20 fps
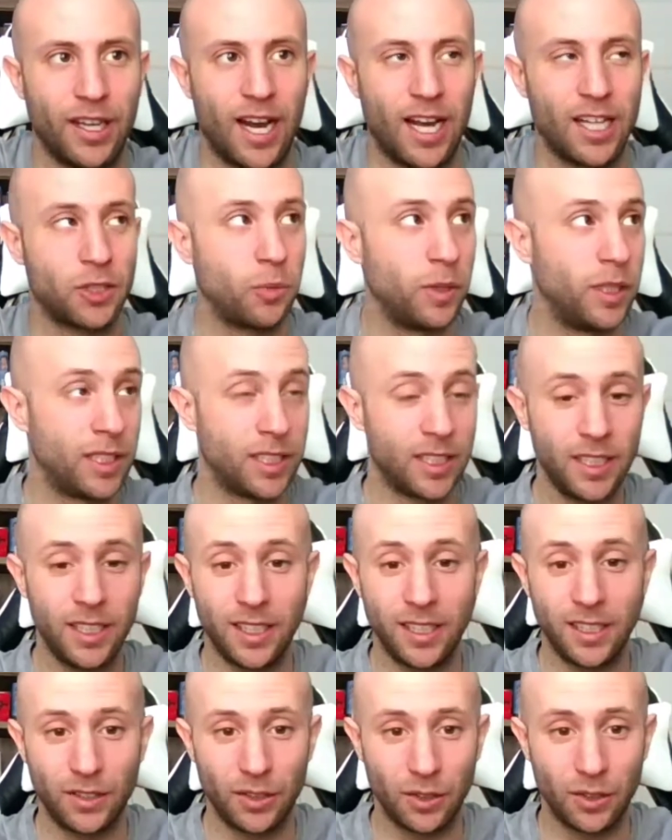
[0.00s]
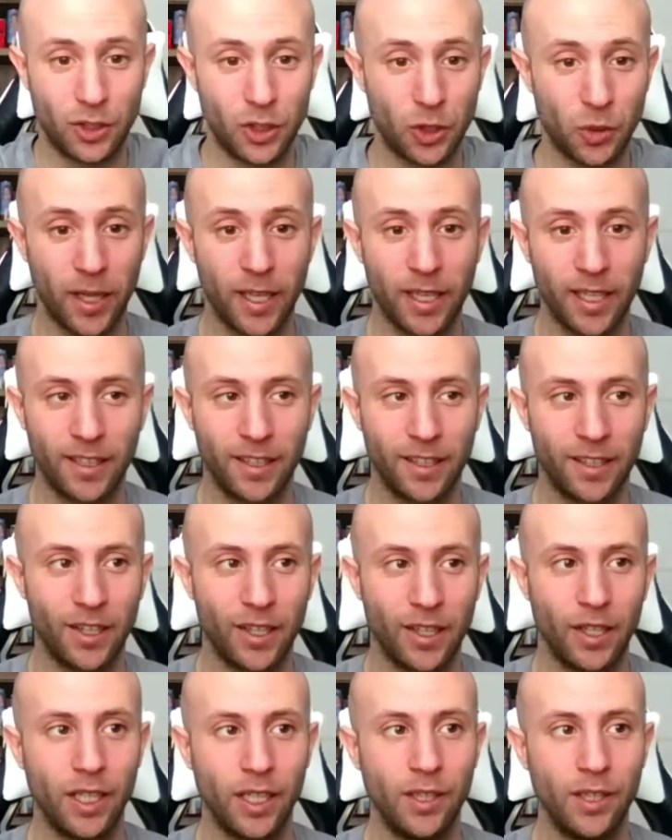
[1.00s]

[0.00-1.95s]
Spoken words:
as we see, they're trading